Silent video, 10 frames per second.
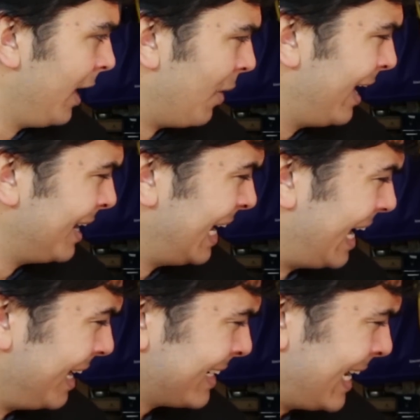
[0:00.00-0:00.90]
Oh
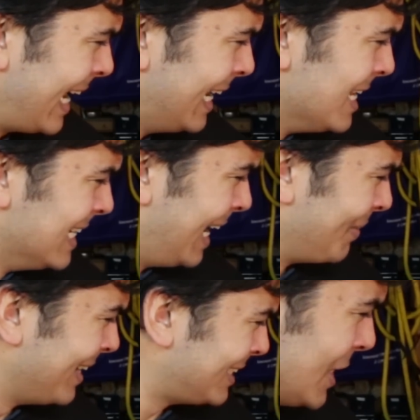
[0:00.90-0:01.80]
god!
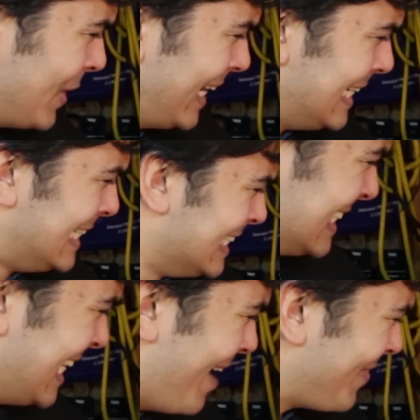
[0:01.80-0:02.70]

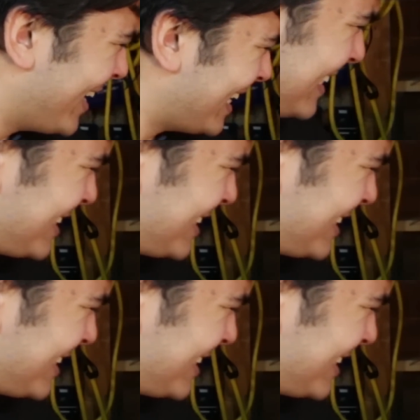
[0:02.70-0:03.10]
I'm gonna do it!